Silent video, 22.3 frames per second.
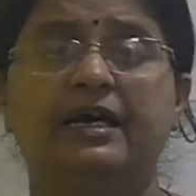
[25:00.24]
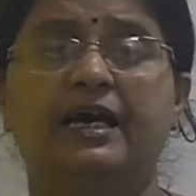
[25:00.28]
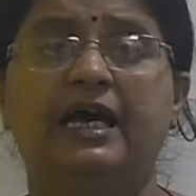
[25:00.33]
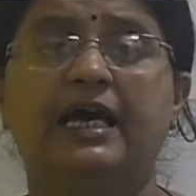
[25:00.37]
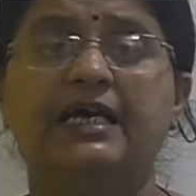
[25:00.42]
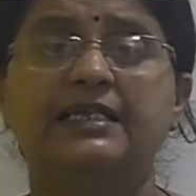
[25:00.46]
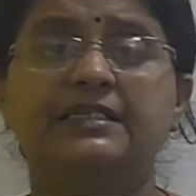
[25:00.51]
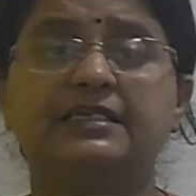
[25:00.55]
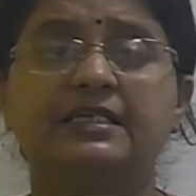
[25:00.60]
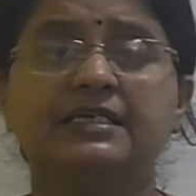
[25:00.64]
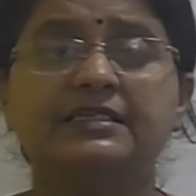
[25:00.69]

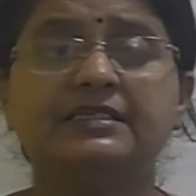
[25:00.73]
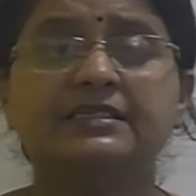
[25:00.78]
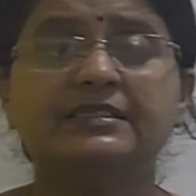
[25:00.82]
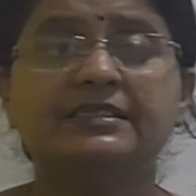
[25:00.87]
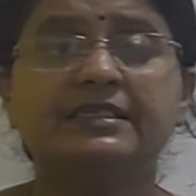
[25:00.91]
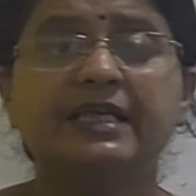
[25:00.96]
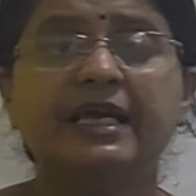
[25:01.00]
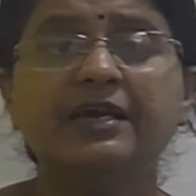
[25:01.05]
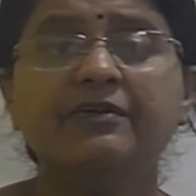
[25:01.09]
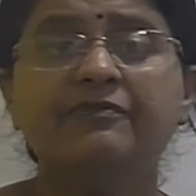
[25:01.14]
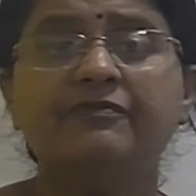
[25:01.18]
and the
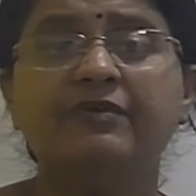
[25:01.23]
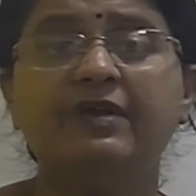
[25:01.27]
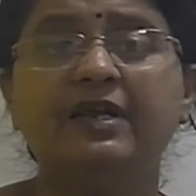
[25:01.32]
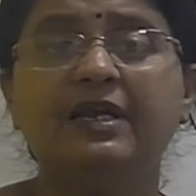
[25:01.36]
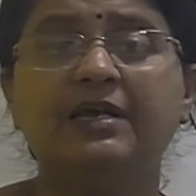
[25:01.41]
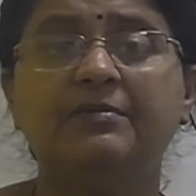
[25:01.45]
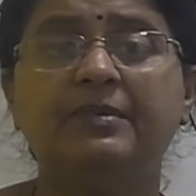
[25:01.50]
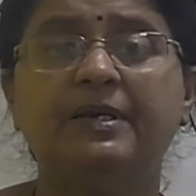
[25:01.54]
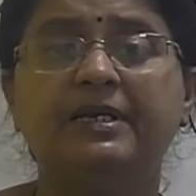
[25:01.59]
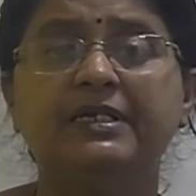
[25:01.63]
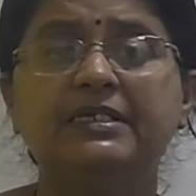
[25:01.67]
thick
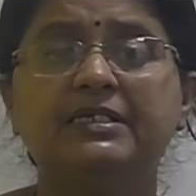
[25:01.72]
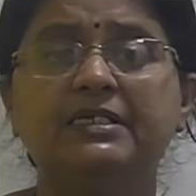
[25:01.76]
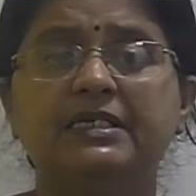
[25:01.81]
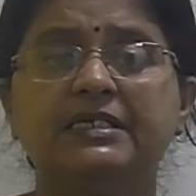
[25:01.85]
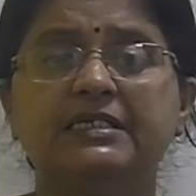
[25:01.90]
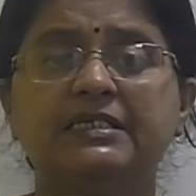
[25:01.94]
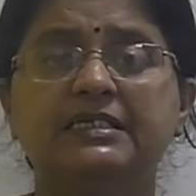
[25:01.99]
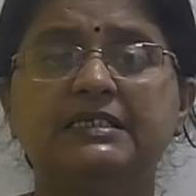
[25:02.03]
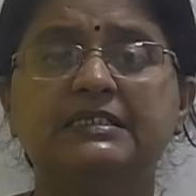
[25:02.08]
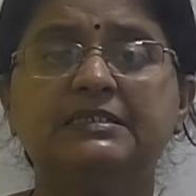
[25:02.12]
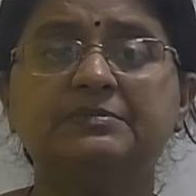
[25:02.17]
filament
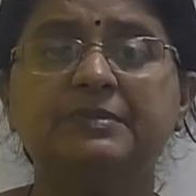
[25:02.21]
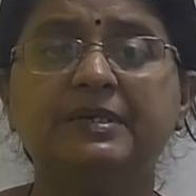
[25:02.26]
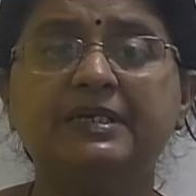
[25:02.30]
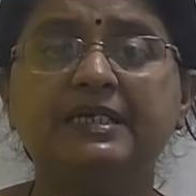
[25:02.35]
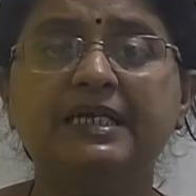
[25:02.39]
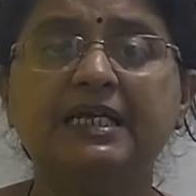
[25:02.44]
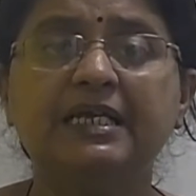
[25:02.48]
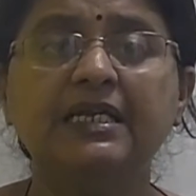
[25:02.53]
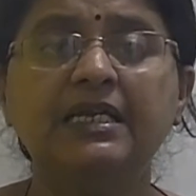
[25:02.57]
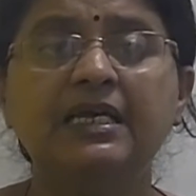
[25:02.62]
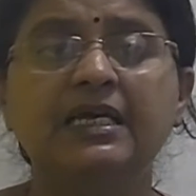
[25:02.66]
in this
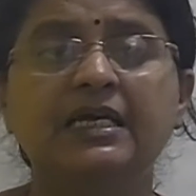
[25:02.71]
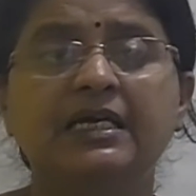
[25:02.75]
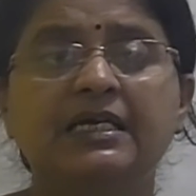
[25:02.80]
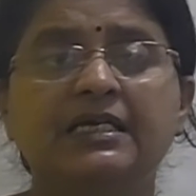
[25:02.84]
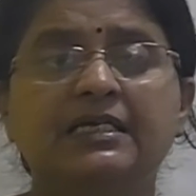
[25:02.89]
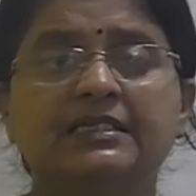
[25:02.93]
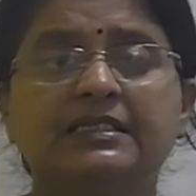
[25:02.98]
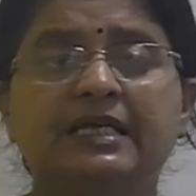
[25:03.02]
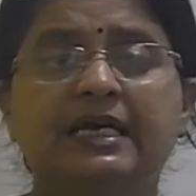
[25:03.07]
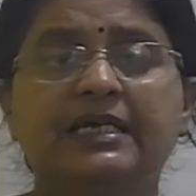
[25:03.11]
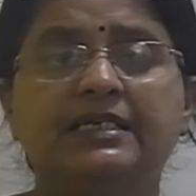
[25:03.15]
middle
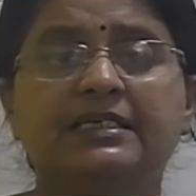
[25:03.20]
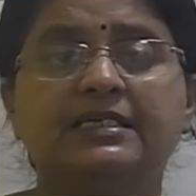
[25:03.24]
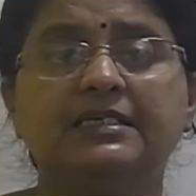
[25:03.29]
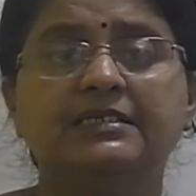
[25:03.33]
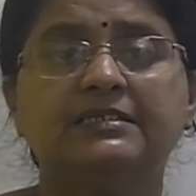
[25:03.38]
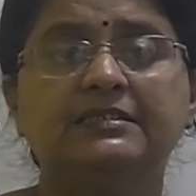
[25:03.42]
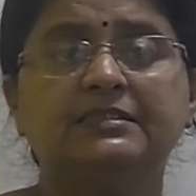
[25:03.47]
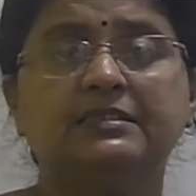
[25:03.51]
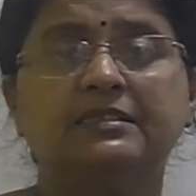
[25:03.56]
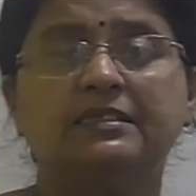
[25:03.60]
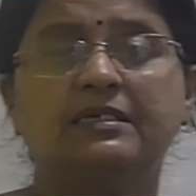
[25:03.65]
that
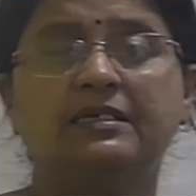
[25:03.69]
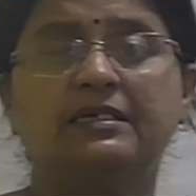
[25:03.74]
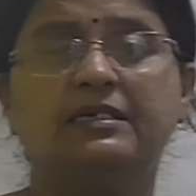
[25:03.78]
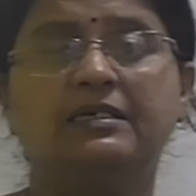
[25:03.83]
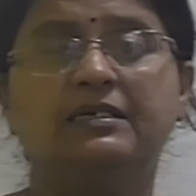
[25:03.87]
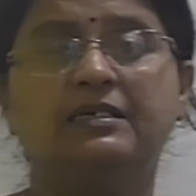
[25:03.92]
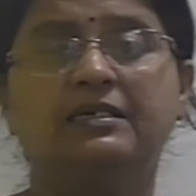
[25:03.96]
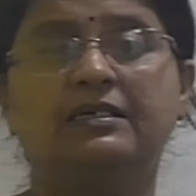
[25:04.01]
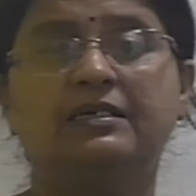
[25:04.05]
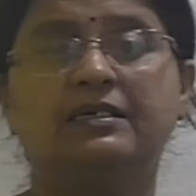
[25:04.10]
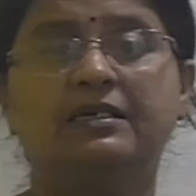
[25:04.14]
is
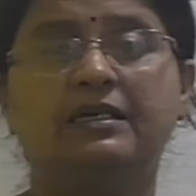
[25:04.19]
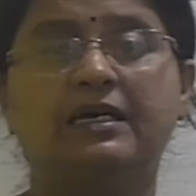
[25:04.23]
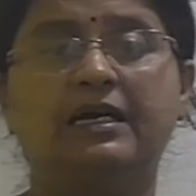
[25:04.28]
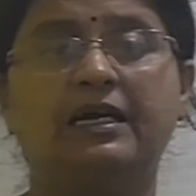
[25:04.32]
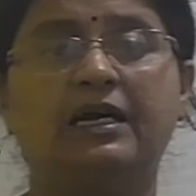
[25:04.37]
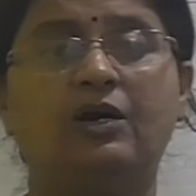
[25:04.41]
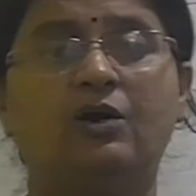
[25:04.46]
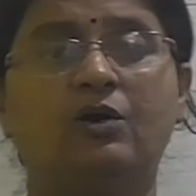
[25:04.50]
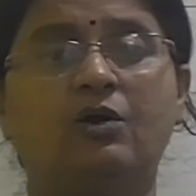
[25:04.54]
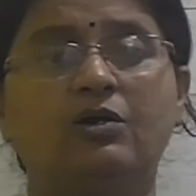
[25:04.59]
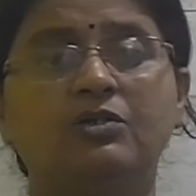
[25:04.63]

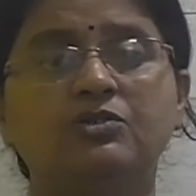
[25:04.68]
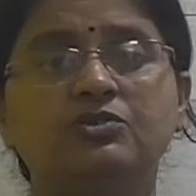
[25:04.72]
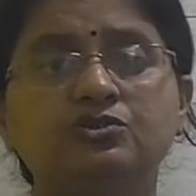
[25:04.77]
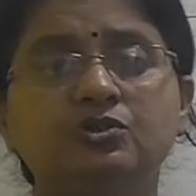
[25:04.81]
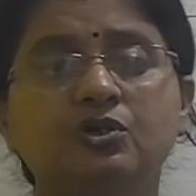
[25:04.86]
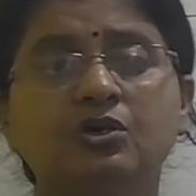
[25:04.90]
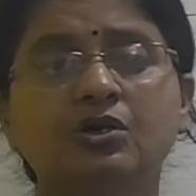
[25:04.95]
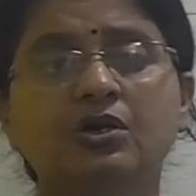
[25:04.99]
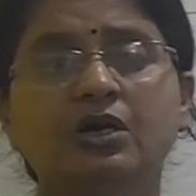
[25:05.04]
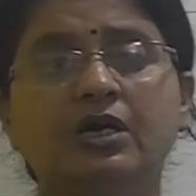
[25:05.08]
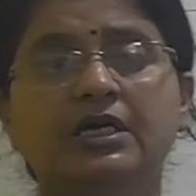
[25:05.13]

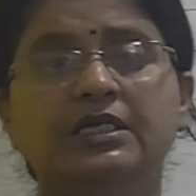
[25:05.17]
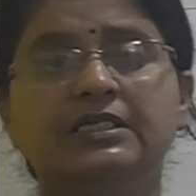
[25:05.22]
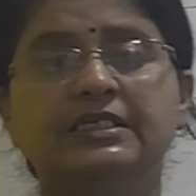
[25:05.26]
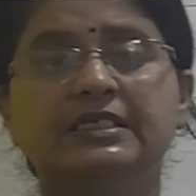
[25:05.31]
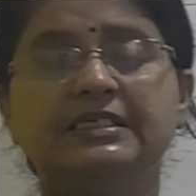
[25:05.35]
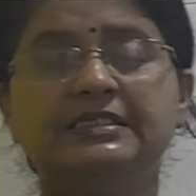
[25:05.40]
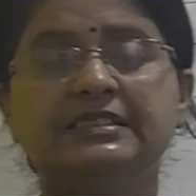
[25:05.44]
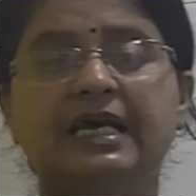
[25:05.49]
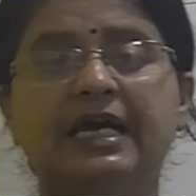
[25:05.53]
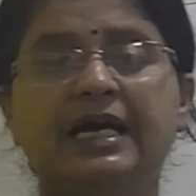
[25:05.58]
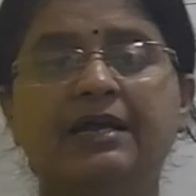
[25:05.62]
also
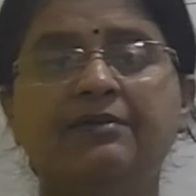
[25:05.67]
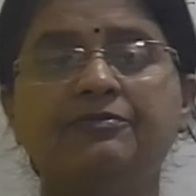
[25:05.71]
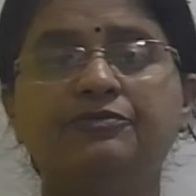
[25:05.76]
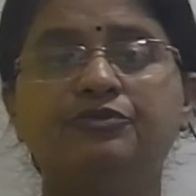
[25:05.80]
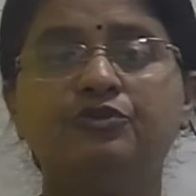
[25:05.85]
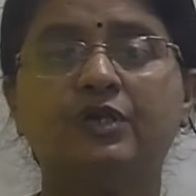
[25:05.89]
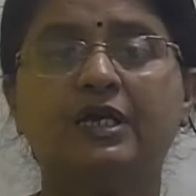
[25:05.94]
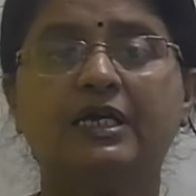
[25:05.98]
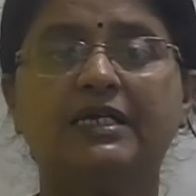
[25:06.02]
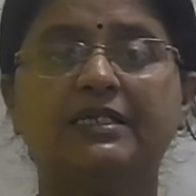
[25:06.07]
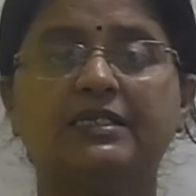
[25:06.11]
this held
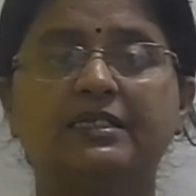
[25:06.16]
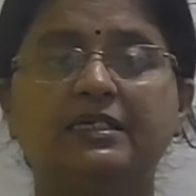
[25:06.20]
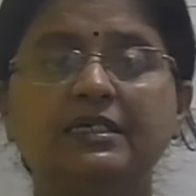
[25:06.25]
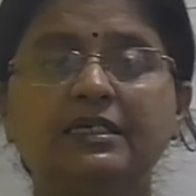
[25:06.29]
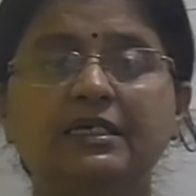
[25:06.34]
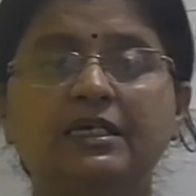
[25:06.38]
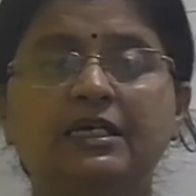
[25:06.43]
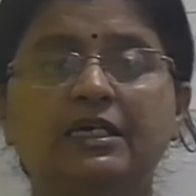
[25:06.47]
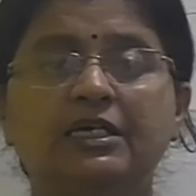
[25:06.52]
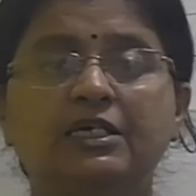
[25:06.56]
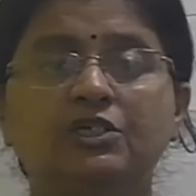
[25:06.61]
together
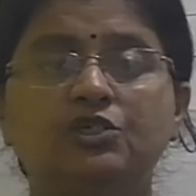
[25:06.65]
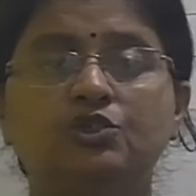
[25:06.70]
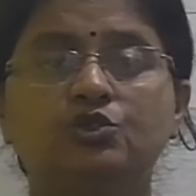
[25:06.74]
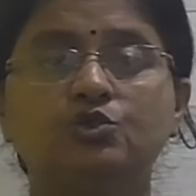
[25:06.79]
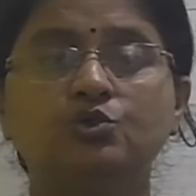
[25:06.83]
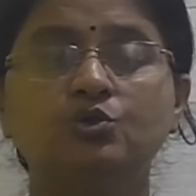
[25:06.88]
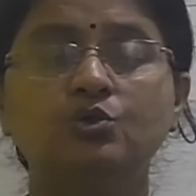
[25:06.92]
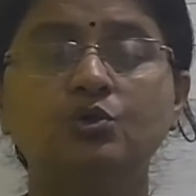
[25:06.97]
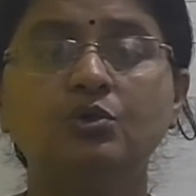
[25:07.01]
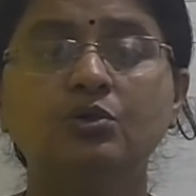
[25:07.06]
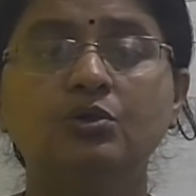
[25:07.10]

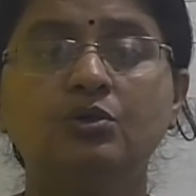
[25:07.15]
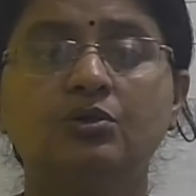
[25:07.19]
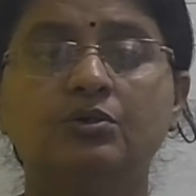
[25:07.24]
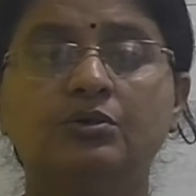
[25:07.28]
to